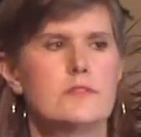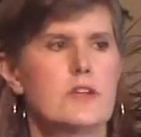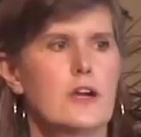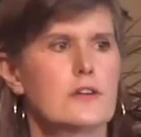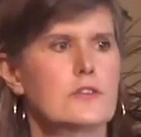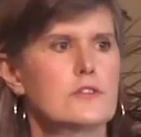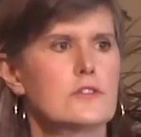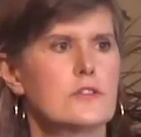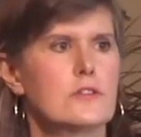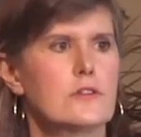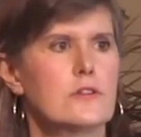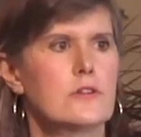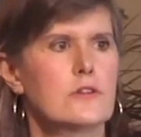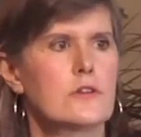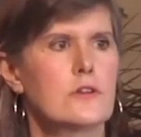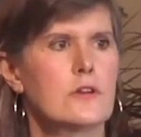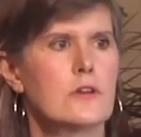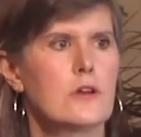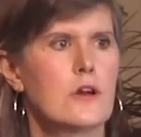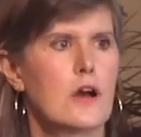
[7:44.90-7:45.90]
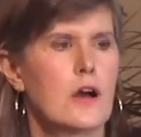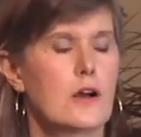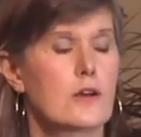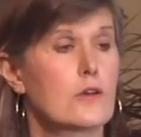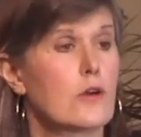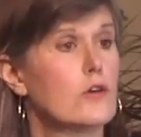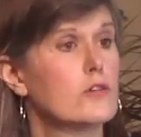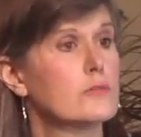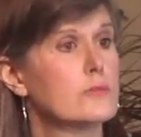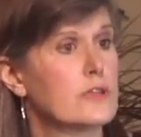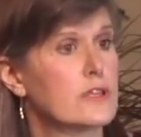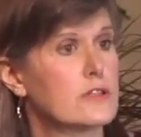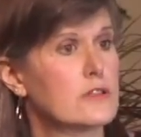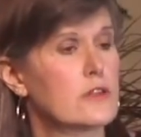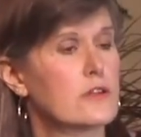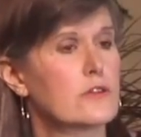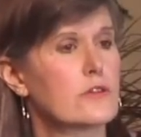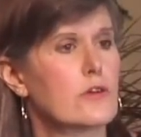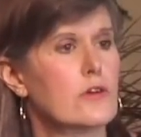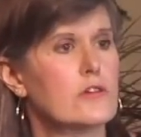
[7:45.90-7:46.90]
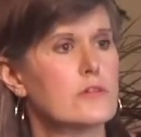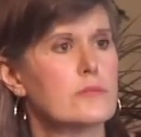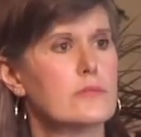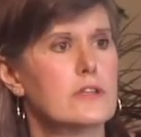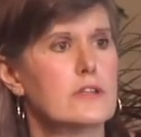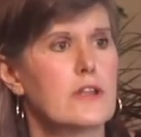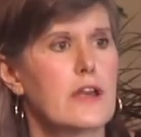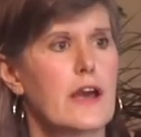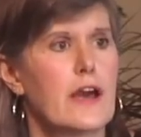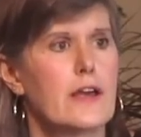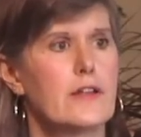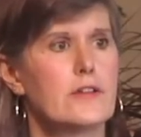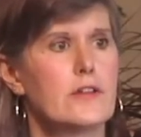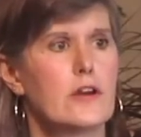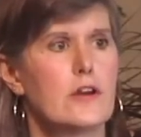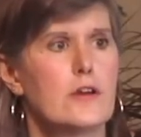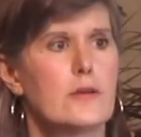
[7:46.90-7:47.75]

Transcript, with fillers: Dr. Lynn Goldman at